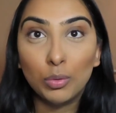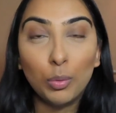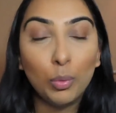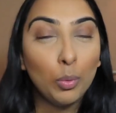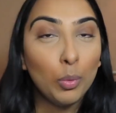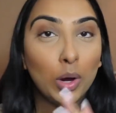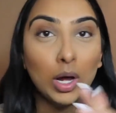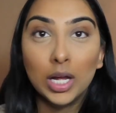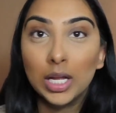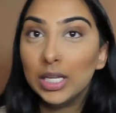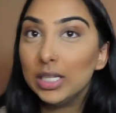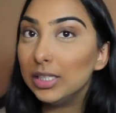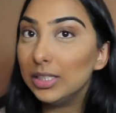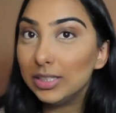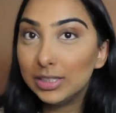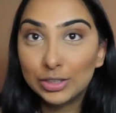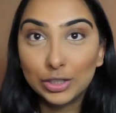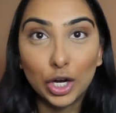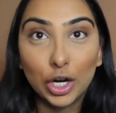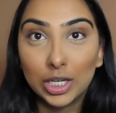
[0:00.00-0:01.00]
What
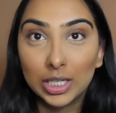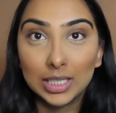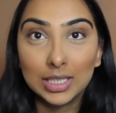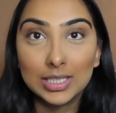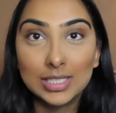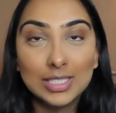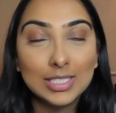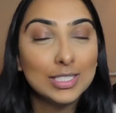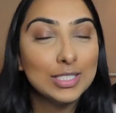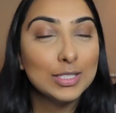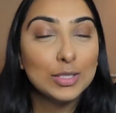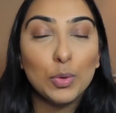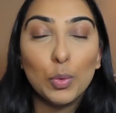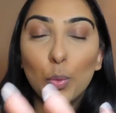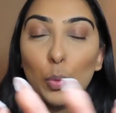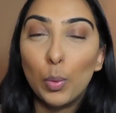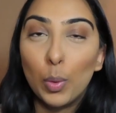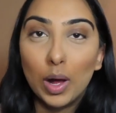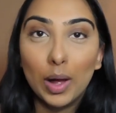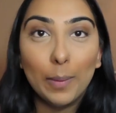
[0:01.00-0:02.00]
darkness,
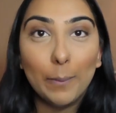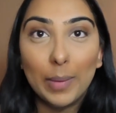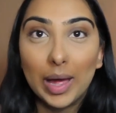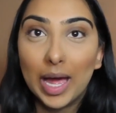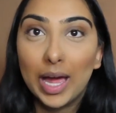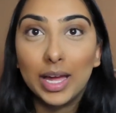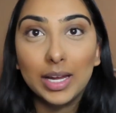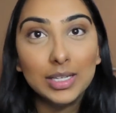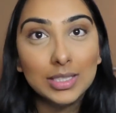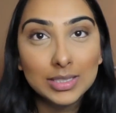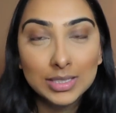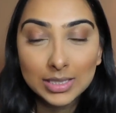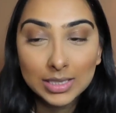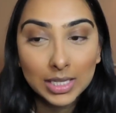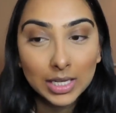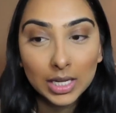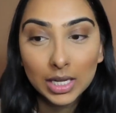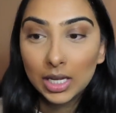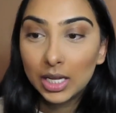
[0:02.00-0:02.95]
what bags.